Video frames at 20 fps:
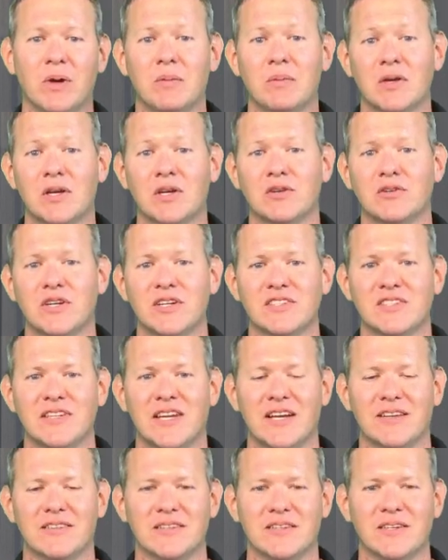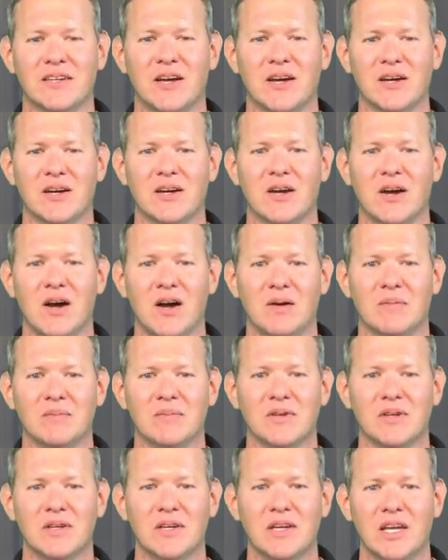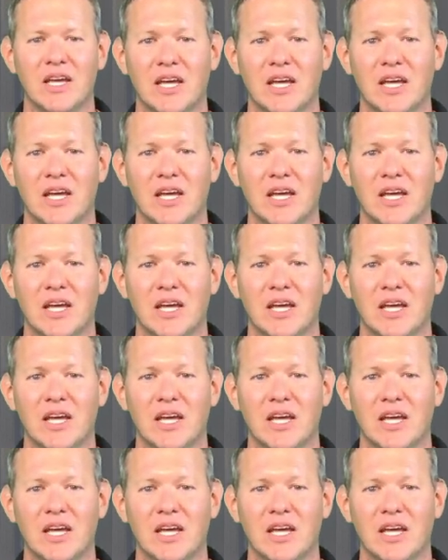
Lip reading: for publicaddressannouncing.com.